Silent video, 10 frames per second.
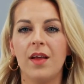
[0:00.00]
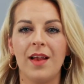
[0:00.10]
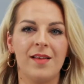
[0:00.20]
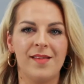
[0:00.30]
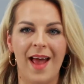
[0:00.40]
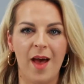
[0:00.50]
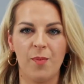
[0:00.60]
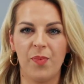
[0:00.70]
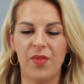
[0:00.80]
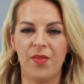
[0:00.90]
in
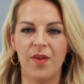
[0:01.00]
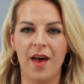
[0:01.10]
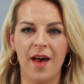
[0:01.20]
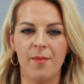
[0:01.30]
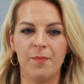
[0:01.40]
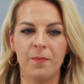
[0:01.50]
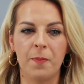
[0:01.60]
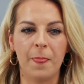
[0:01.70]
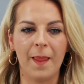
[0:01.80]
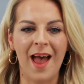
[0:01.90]
depth,
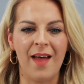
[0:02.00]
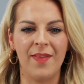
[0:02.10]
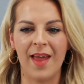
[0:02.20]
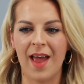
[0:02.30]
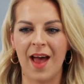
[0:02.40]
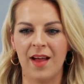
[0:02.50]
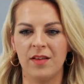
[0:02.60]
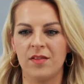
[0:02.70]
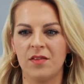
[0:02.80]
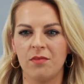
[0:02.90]
and they had